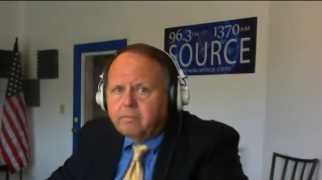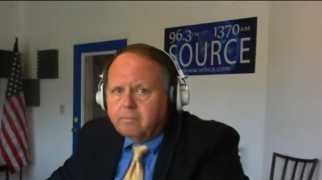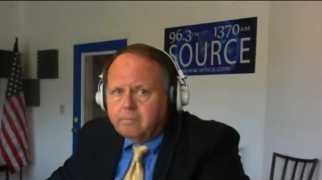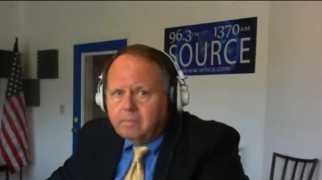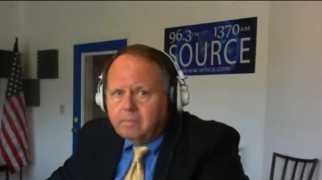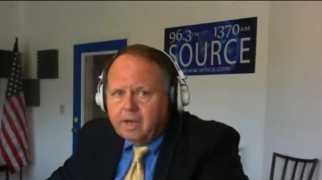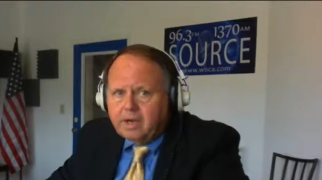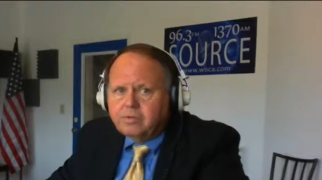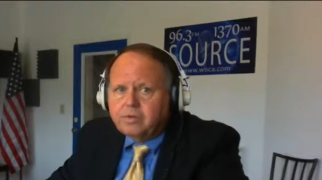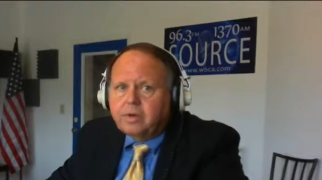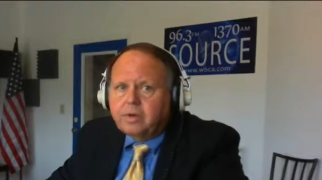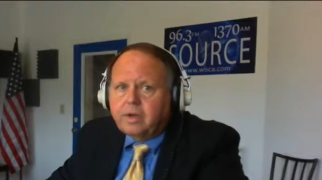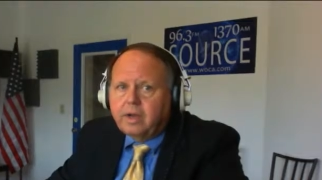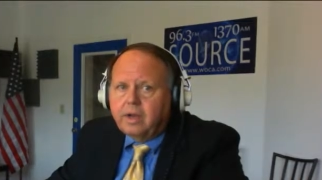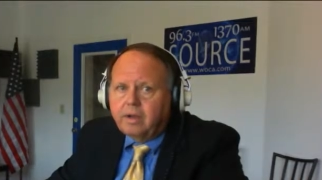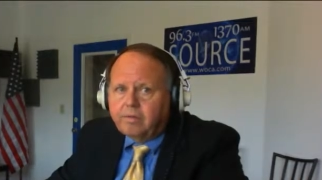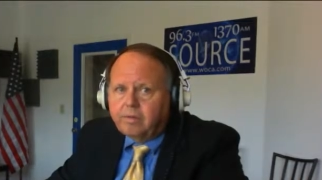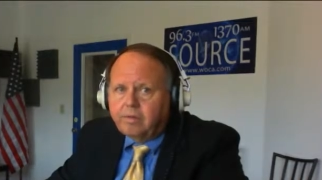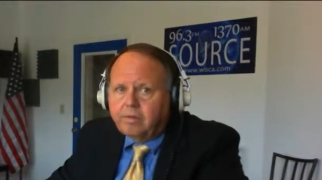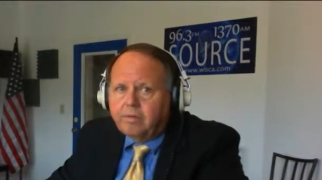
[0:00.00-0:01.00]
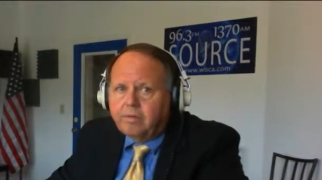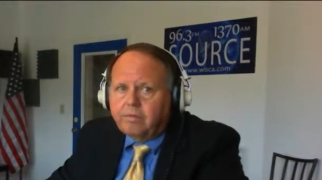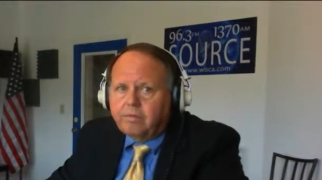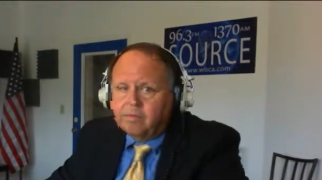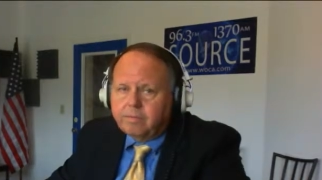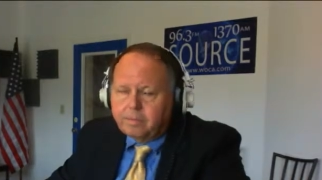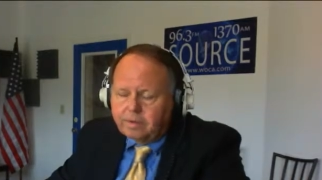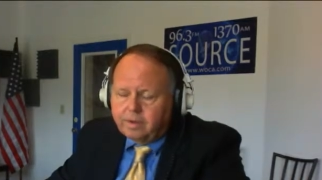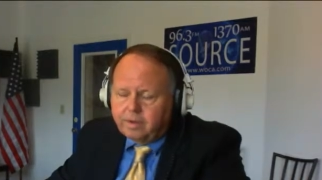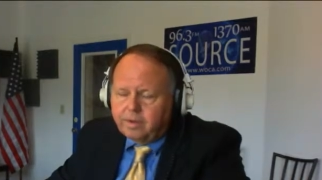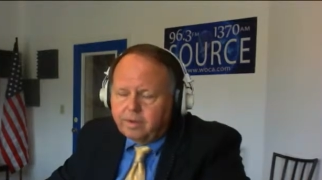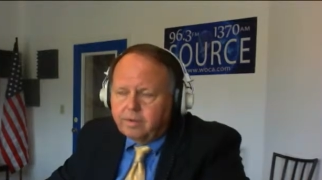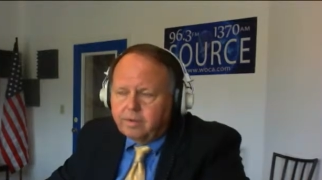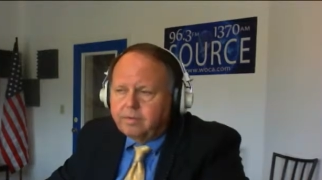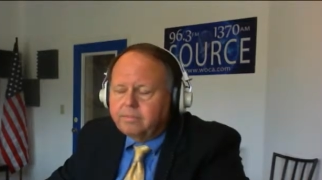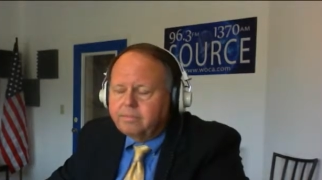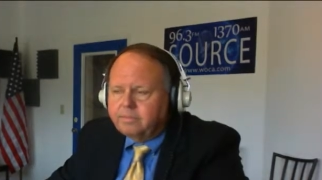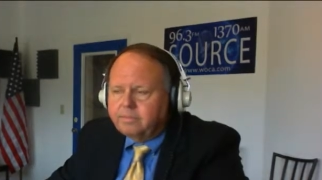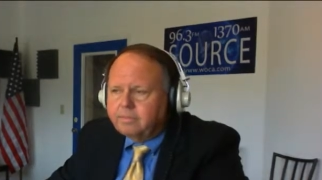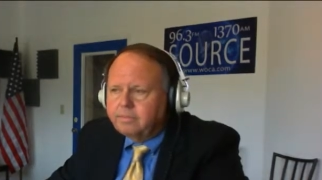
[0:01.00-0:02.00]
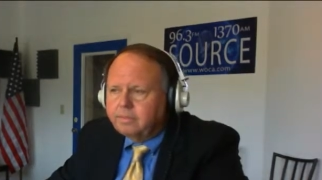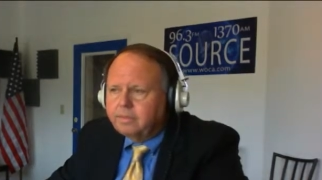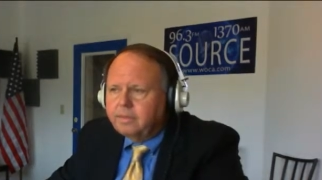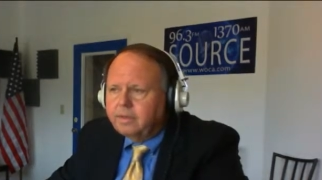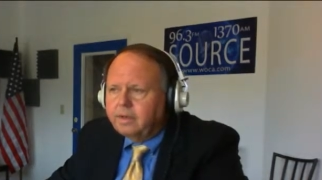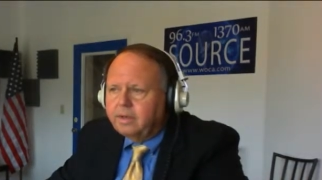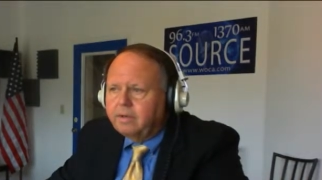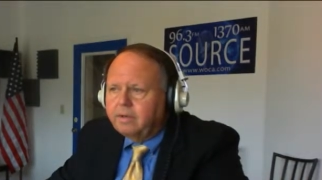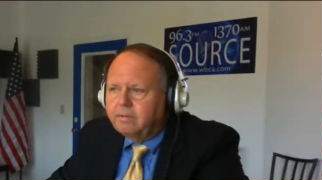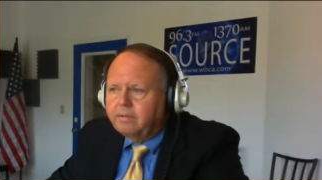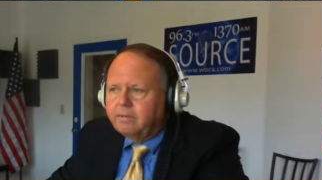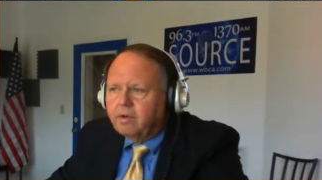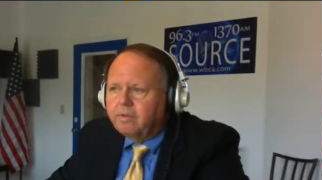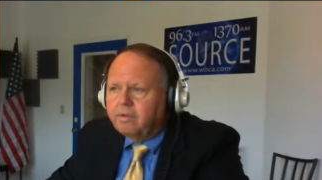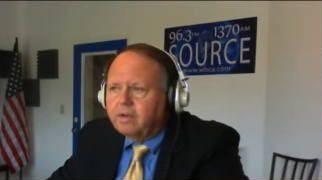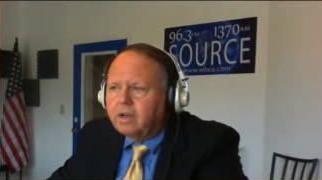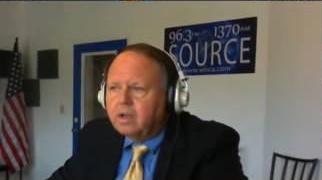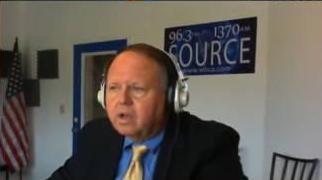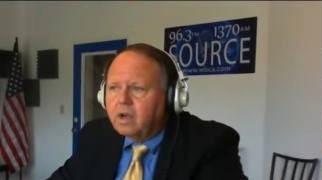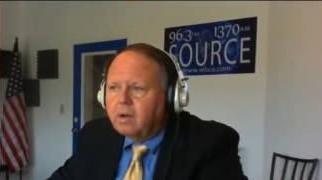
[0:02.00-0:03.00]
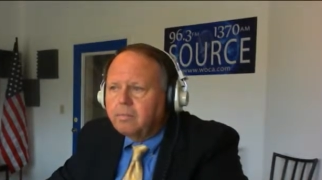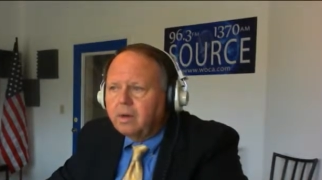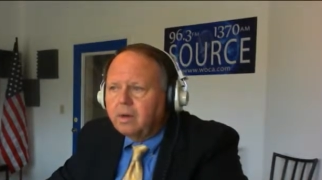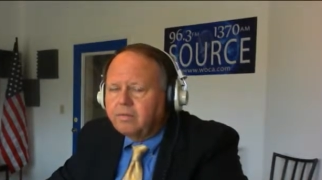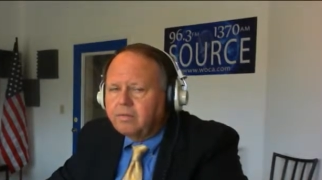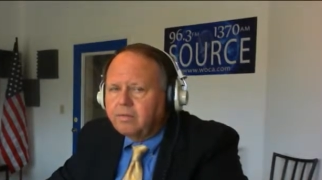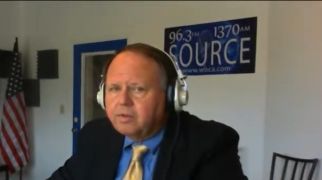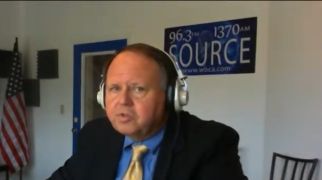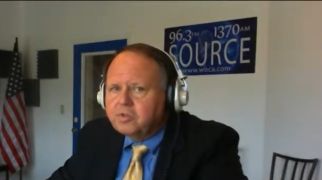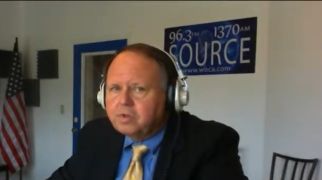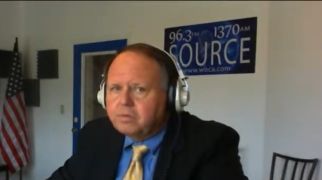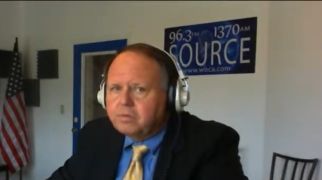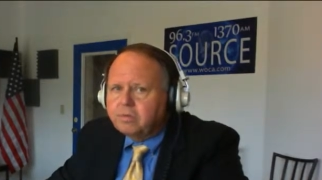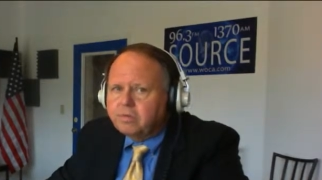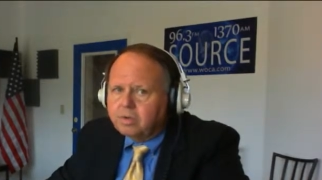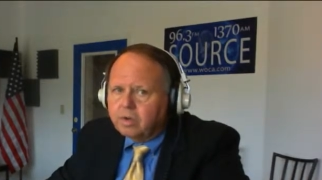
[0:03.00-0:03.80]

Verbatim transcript: major cases uh, involving complex issues.